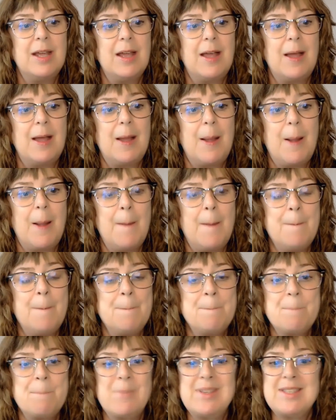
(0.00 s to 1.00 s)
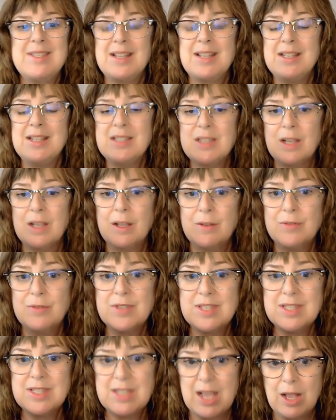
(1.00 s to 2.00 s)
um, sense of
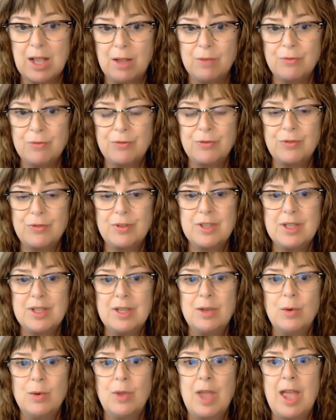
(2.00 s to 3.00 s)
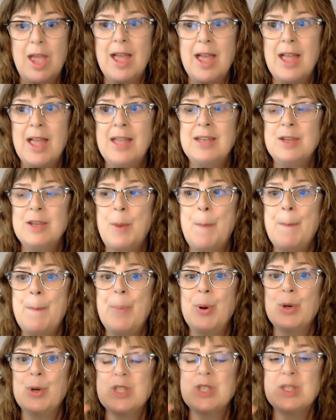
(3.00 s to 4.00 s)
self and
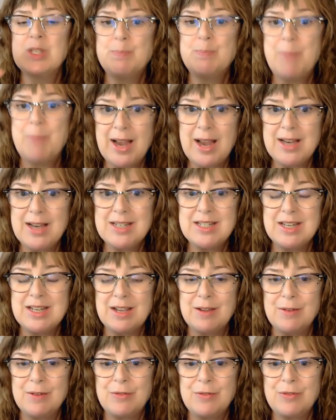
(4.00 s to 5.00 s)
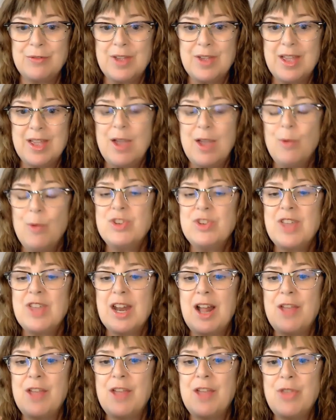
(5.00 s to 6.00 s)
perspective that
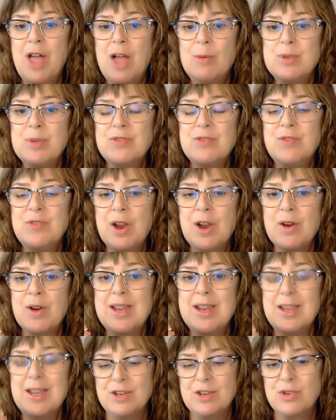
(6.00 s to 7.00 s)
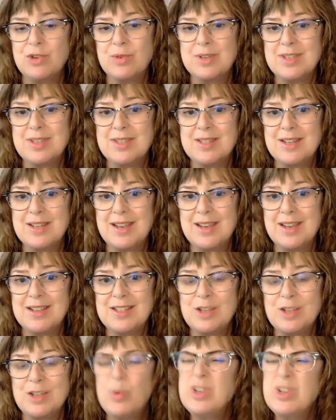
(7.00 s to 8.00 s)
I thought was very interesting.
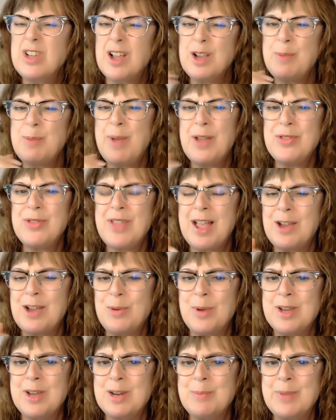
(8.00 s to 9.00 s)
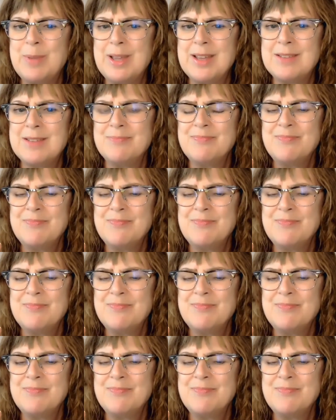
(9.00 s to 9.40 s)
So we talk about that quite a bit.